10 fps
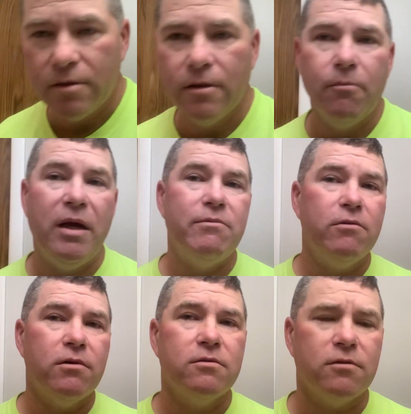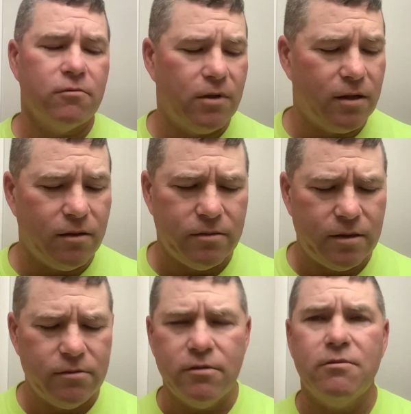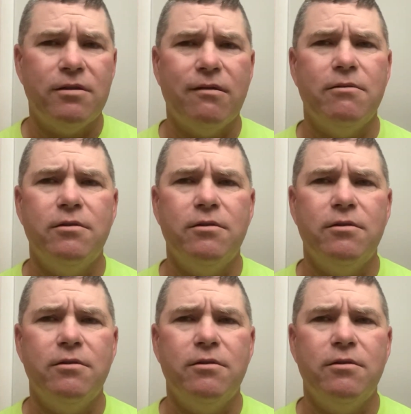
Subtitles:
maybe once in a while. I don't know whether I would